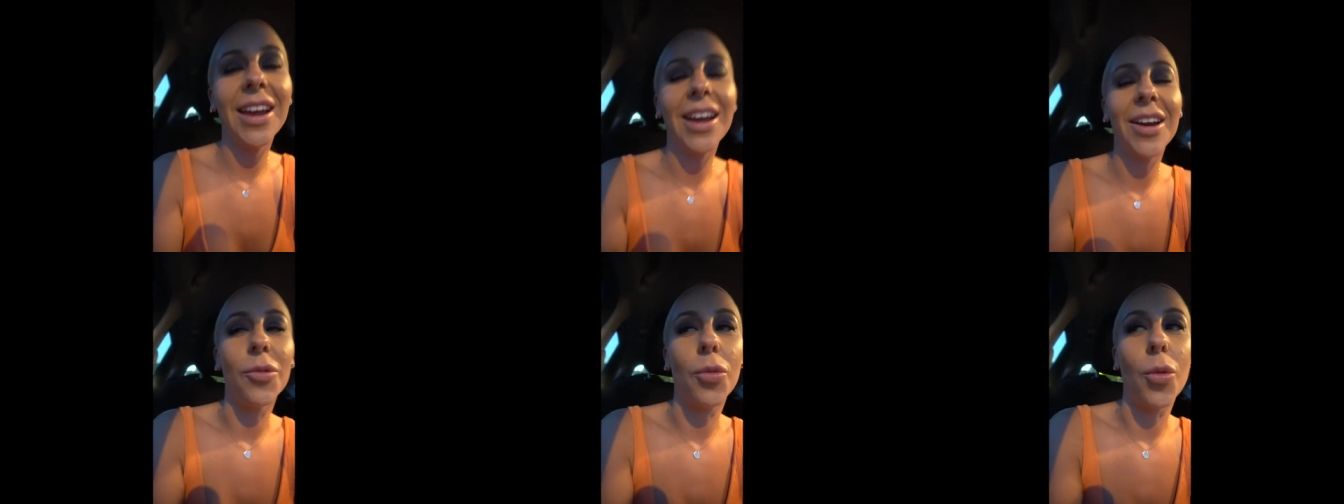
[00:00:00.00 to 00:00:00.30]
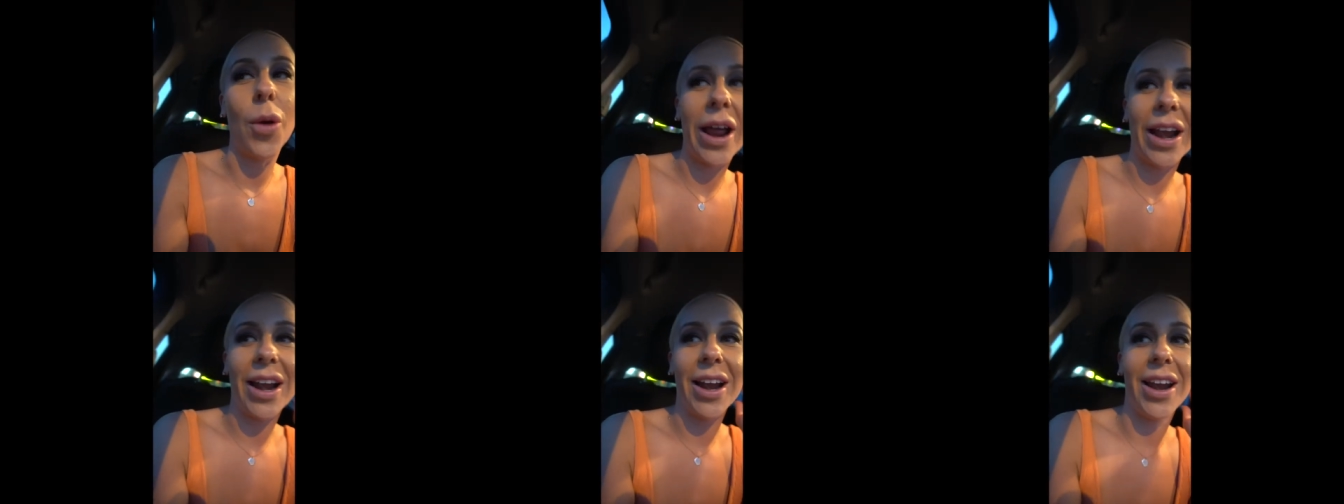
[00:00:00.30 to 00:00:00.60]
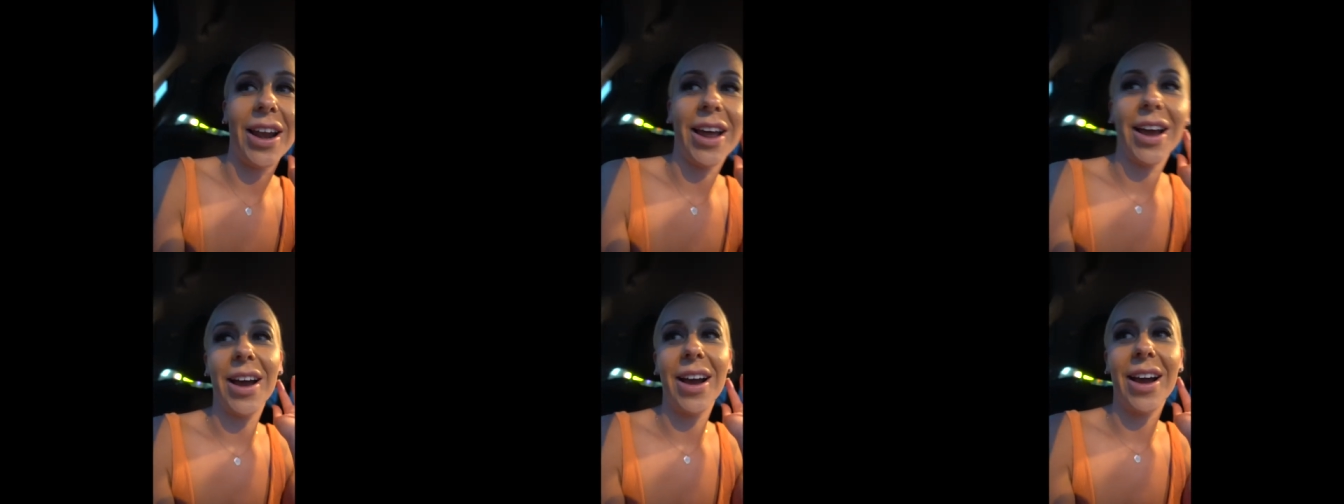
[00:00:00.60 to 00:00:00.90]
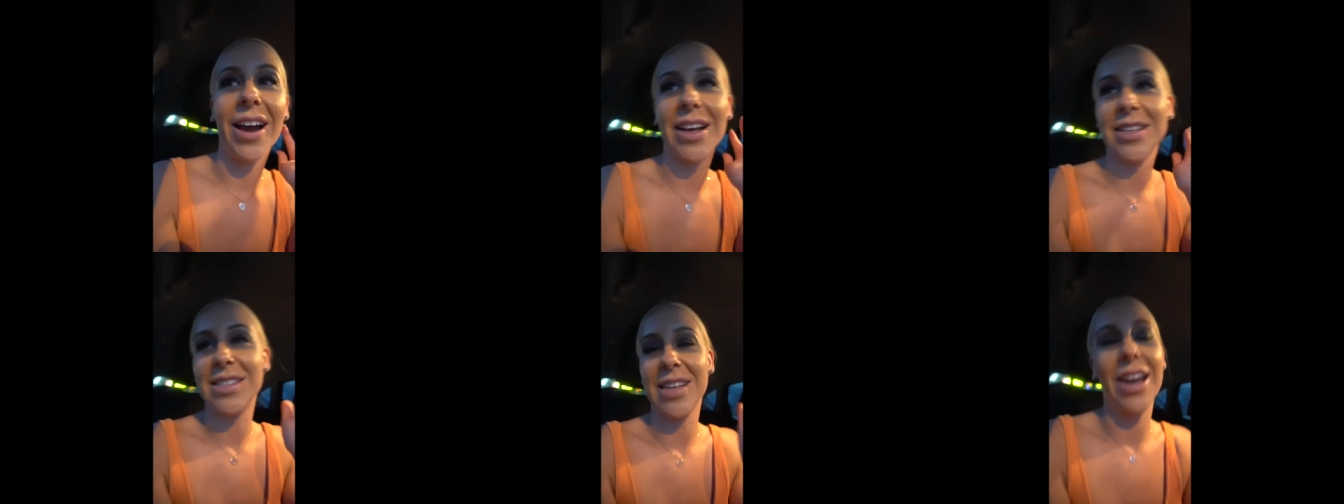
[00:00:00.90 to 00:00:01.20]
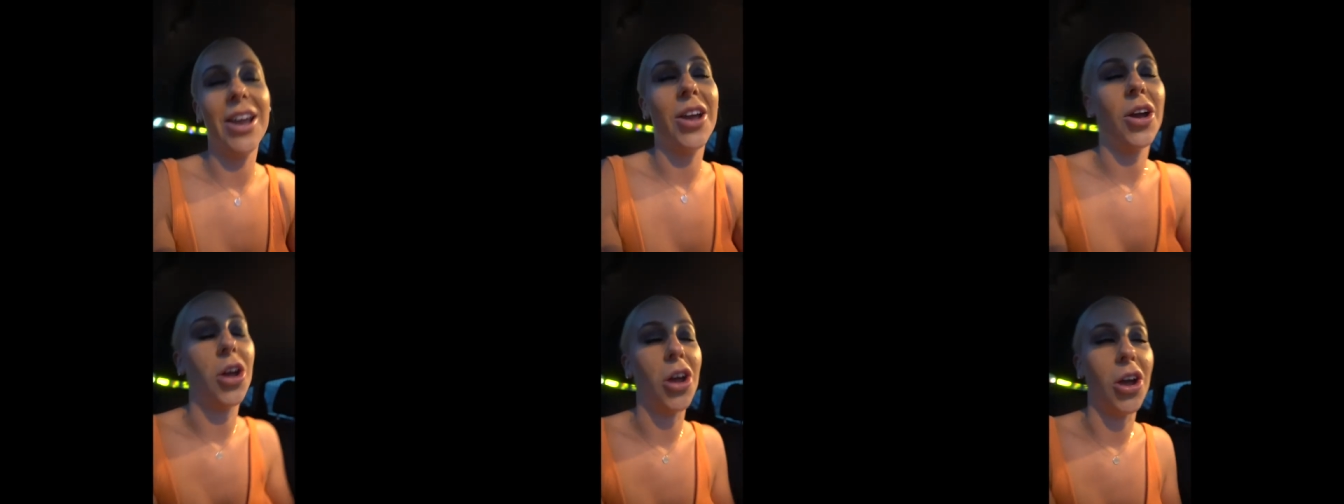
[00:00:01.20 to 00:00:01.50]
when I
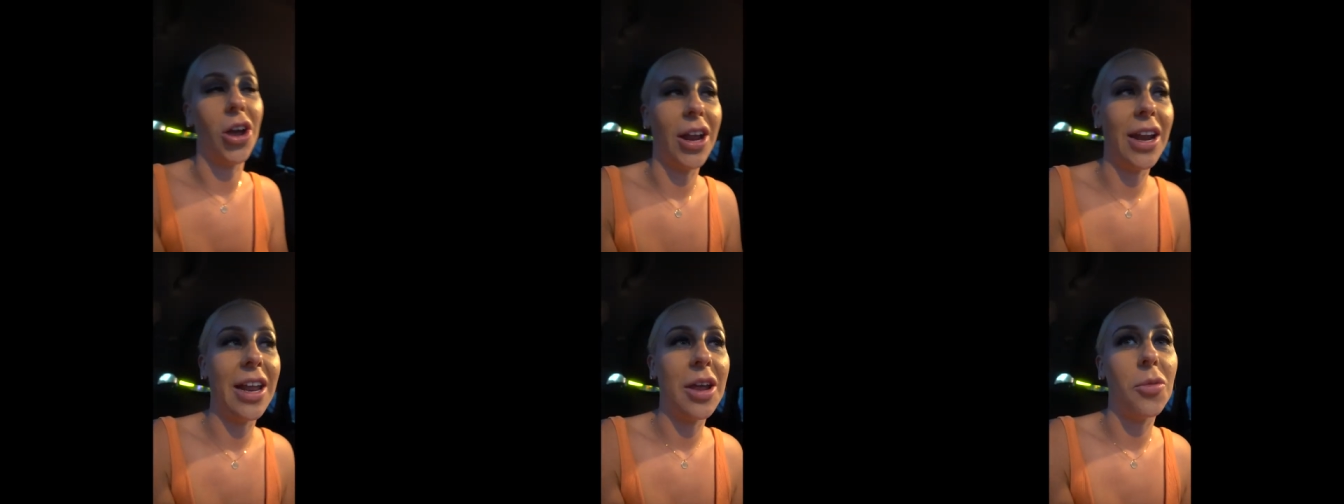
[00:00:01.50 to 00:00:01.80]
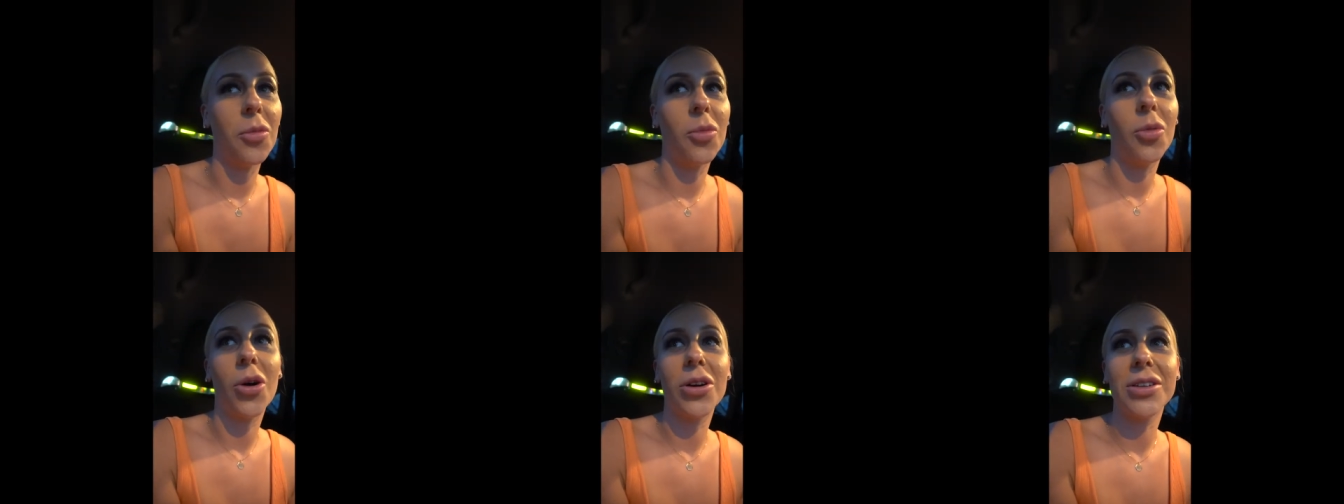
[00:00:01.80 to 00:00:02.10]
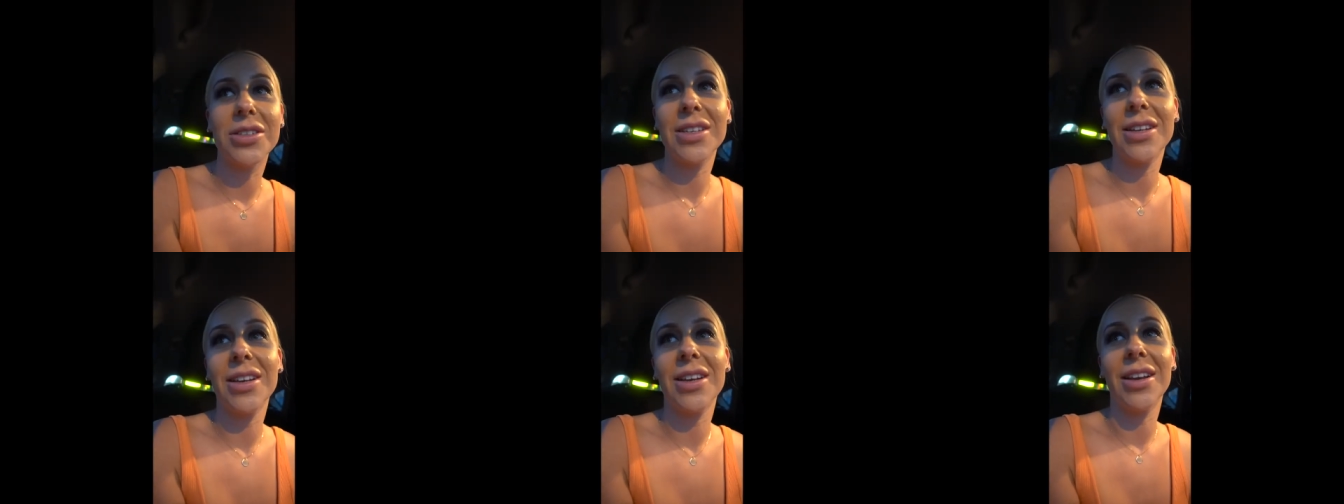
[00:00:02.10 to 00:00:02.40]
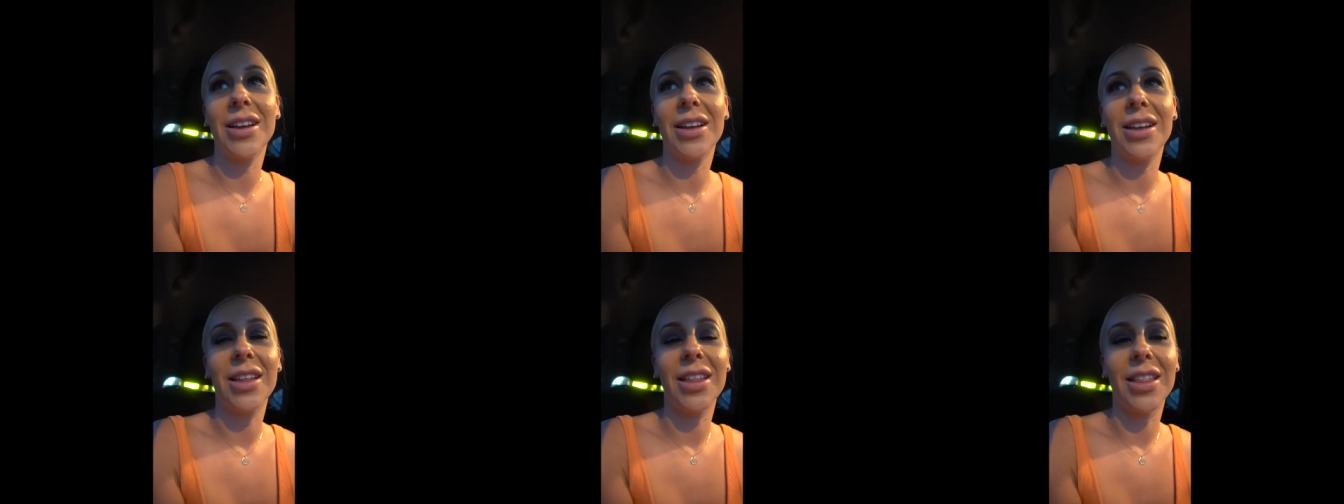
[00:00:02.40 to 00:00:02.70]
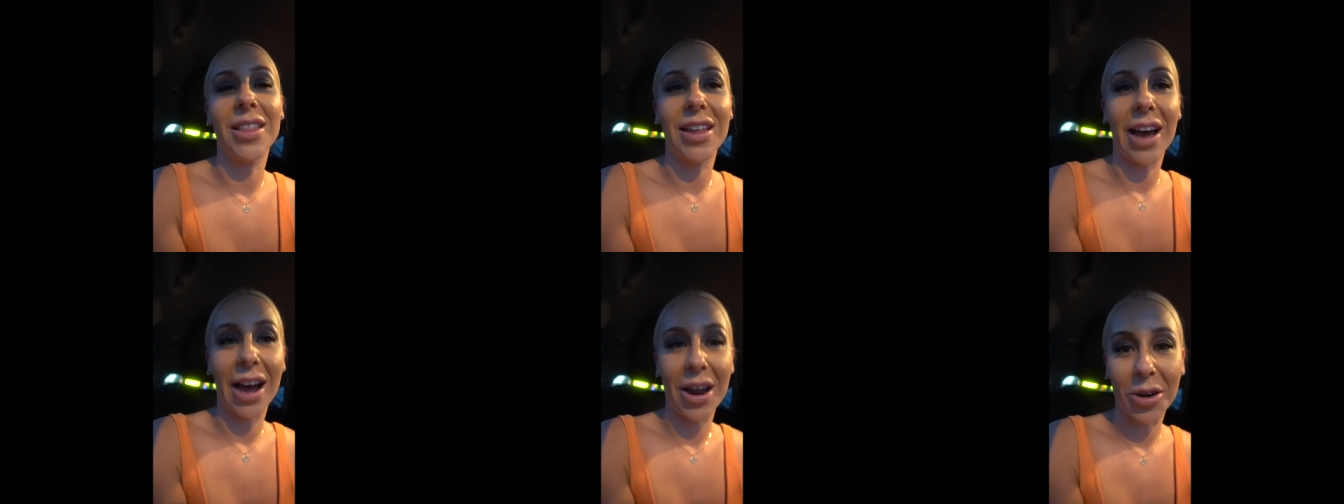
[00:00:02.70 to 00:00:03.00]
say hurt, it wasn't
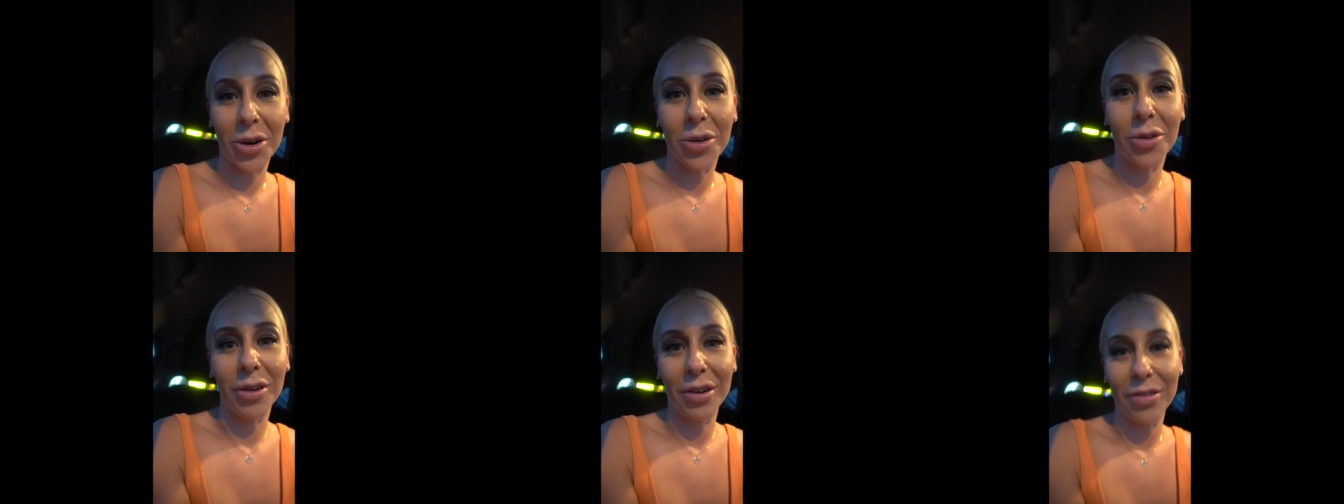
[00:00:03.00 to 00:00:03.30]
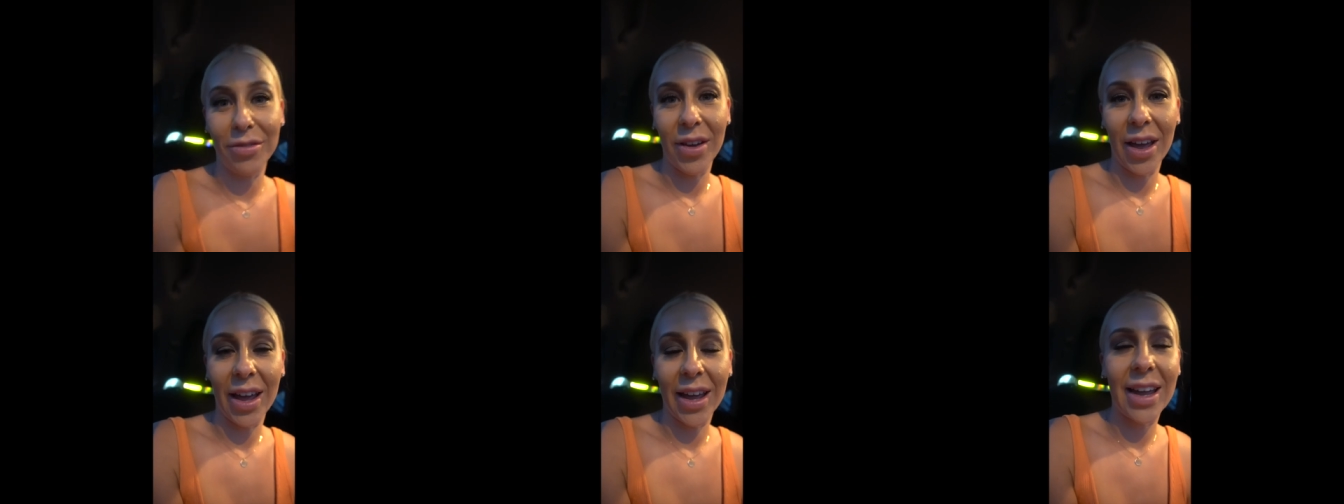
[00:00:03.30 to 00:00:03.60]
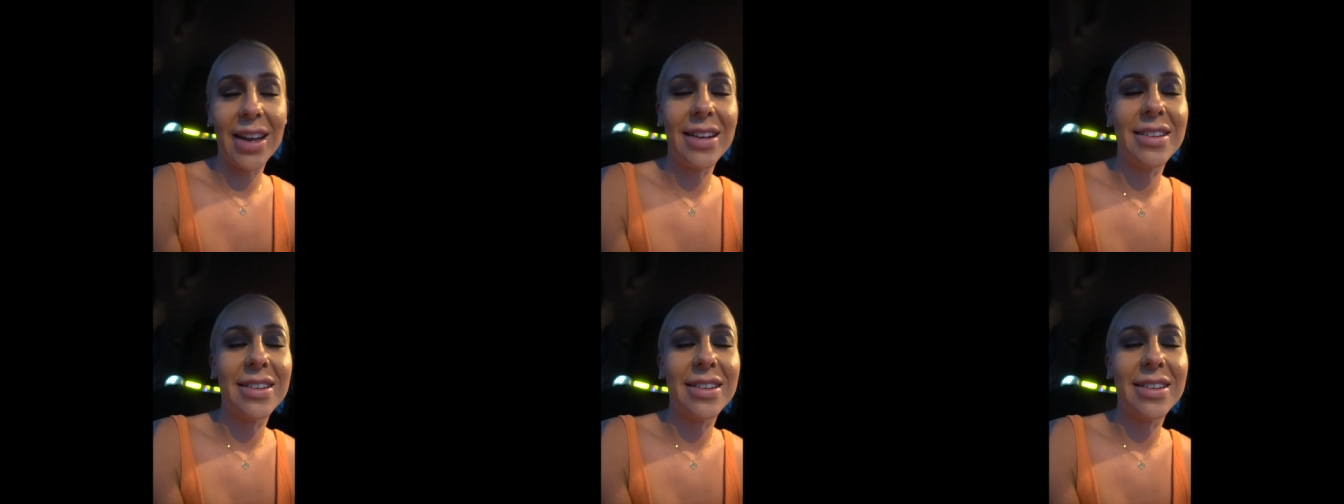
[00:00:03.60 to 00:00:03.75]
that horrific.